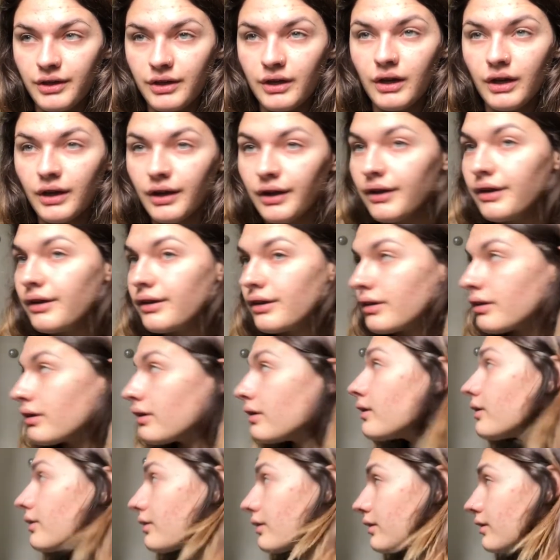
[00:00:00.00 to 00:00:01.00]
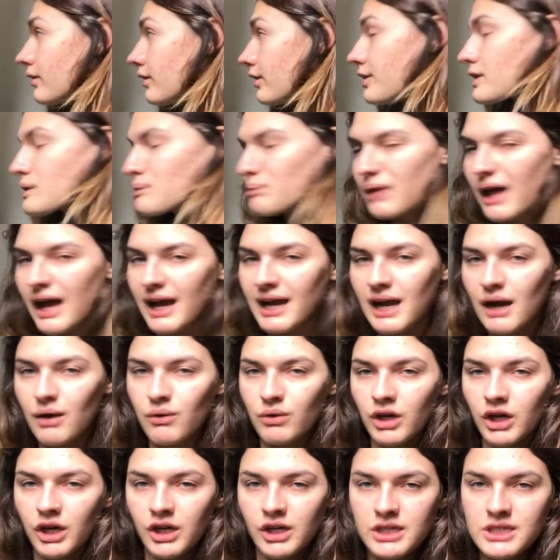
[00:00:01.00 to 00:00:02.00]
And there's blackout
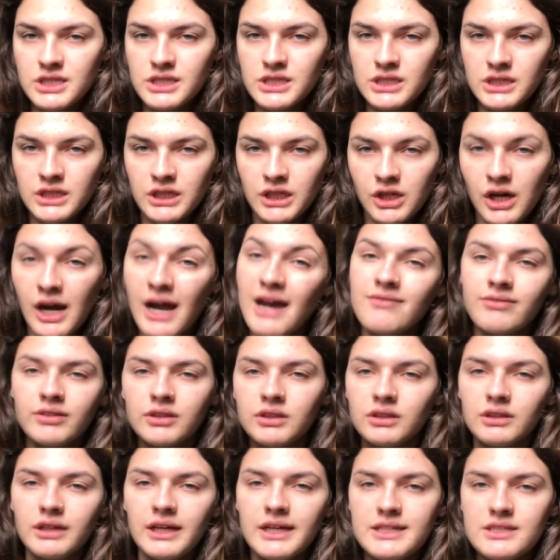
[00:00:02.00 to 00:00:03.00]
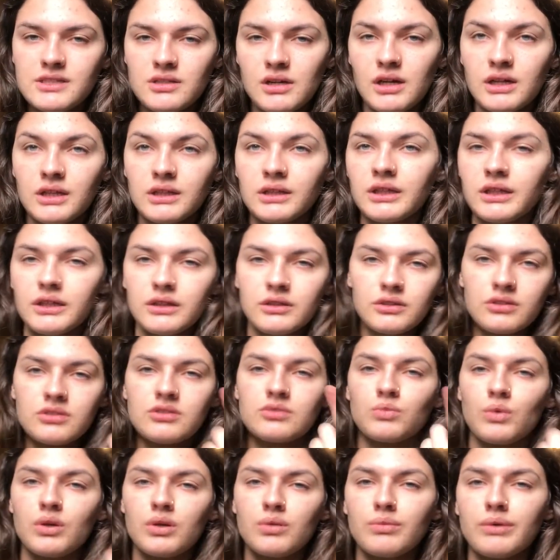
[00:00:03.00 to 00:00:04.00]
curtains in here. I have all the lights on and like there's
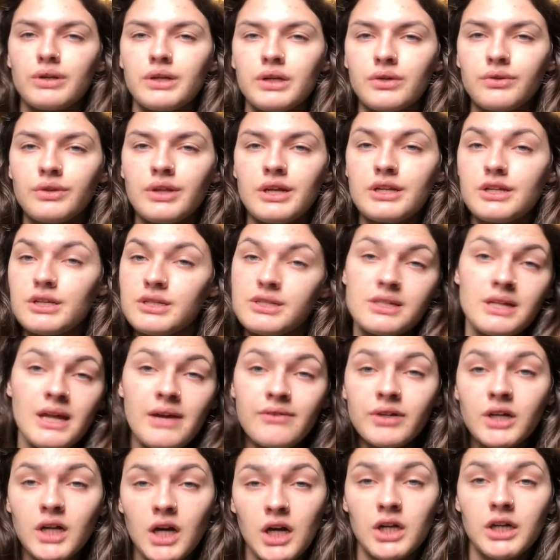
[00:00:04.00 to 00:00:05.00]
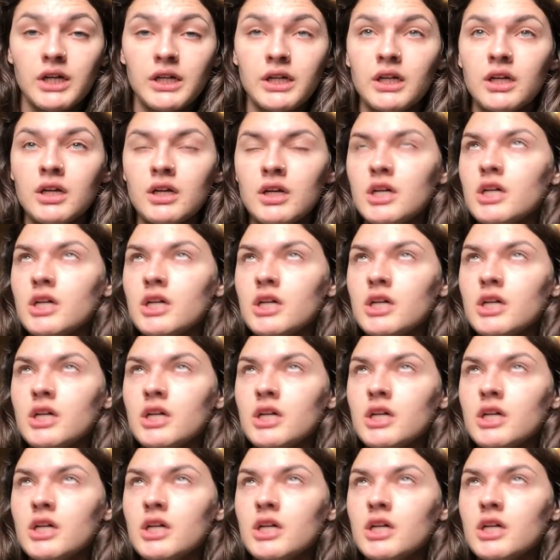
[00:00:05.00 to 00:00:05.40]
one window that doesn't have a curtain.